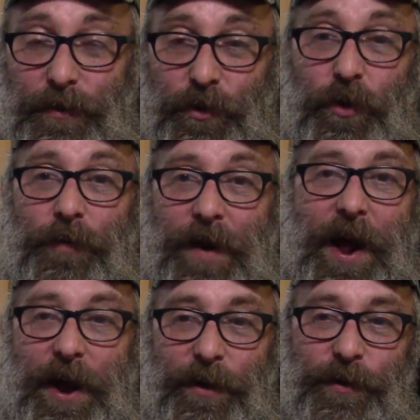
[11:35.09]

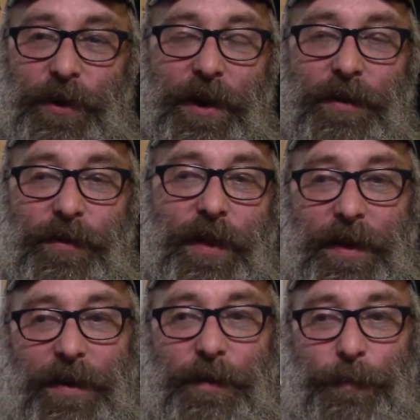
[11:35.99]
juvenile chicks,
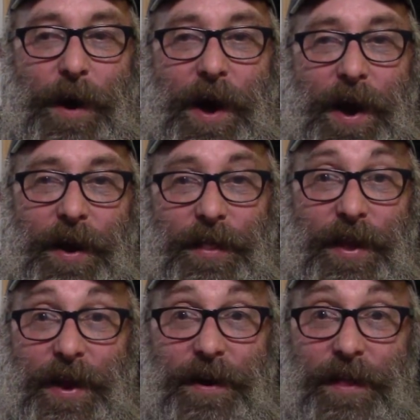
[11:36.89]
by
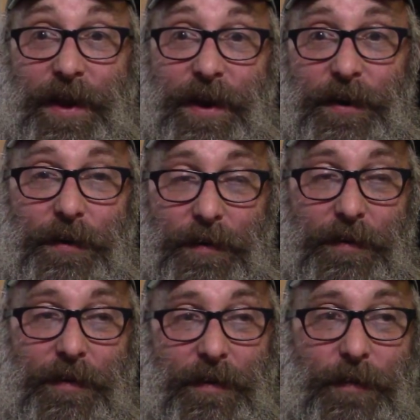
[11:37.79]
the end of the year,
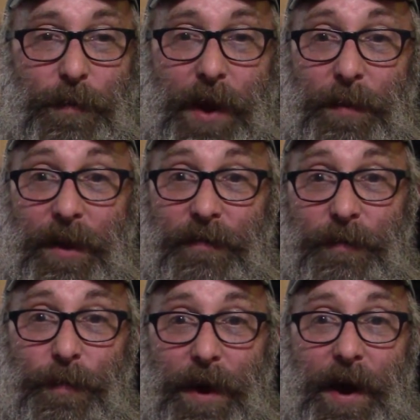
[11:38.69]
maybe
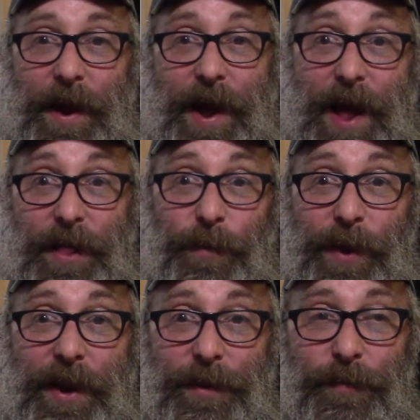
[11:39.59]
even by
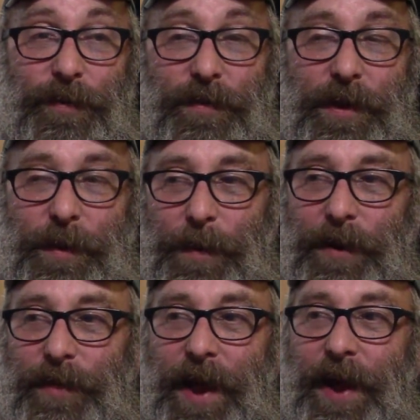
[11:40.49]
Halloween. We'll see
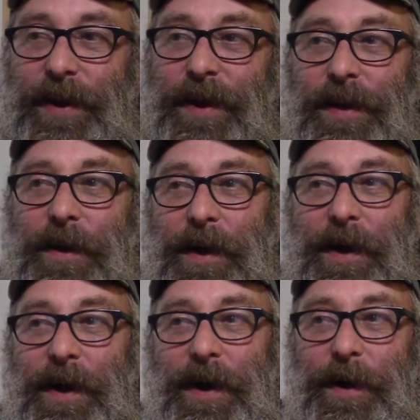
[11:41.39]
about that.
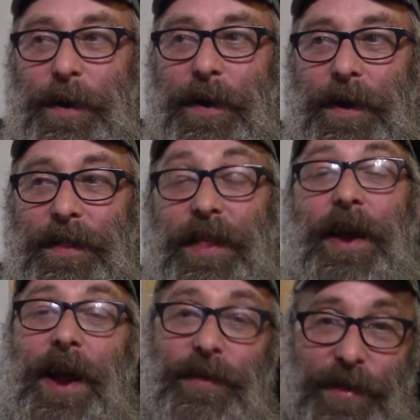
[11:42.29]

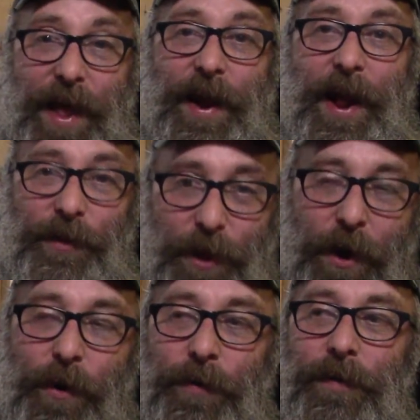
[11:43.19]
Like I said, I
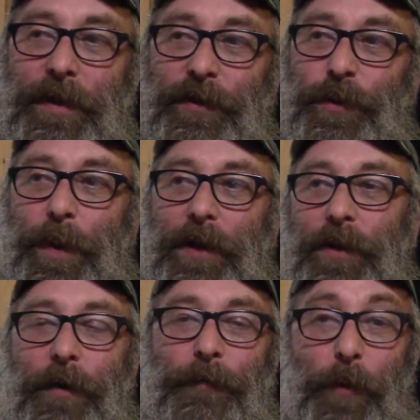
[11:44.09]
don't expect
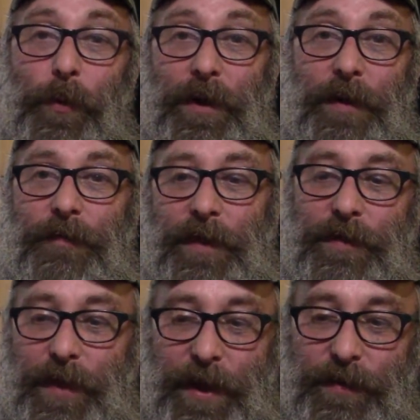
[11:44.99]
all 40 of
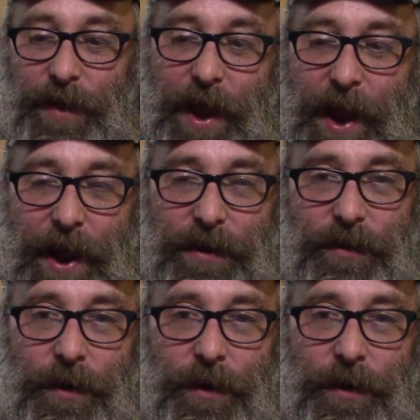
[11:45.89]
these eggs to hatch.